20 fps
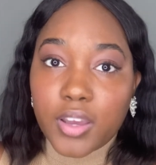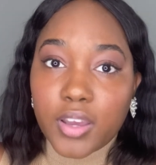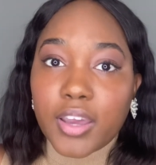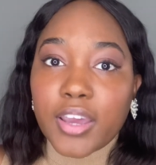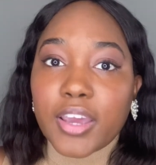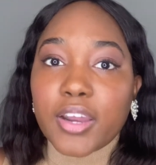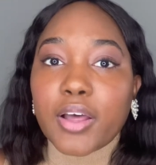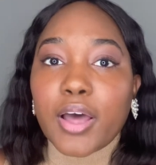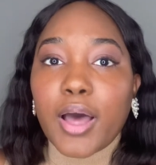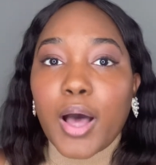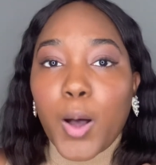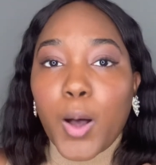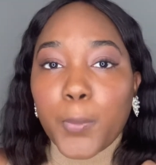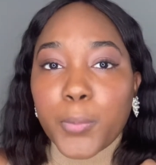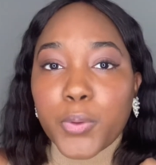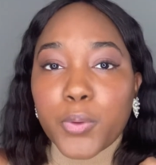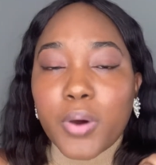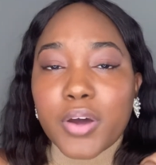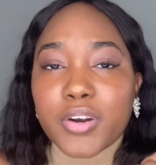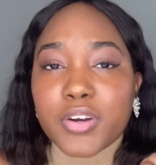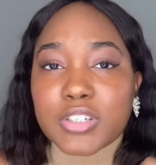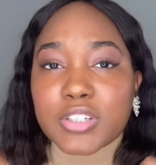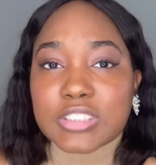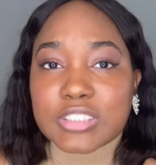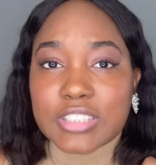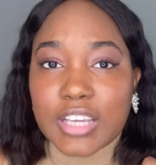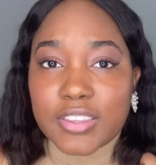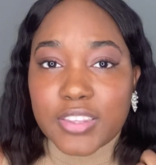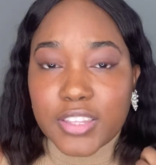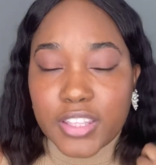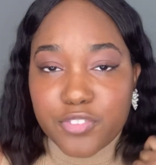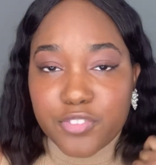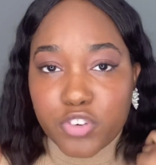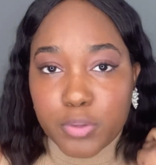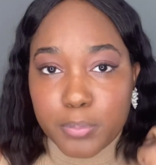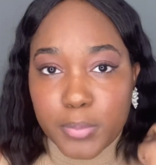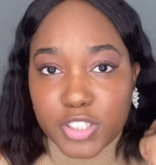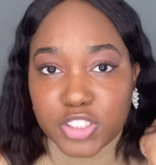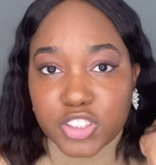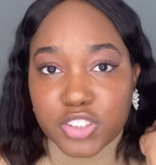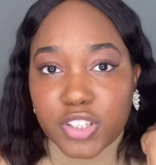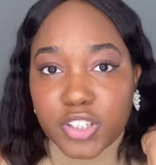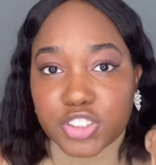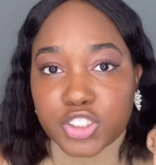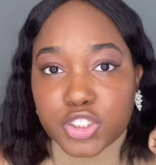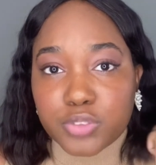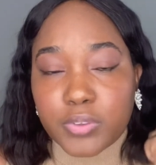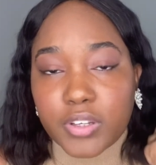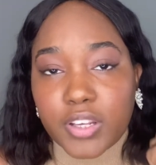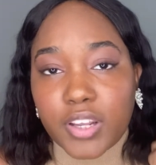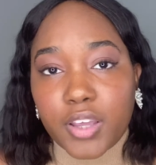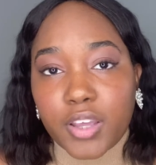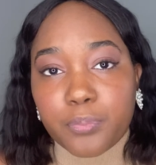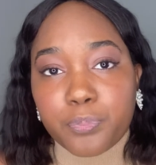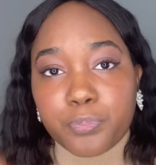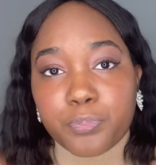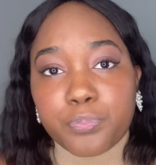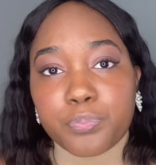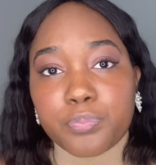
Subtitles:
It'll help you understand the information that you're reading.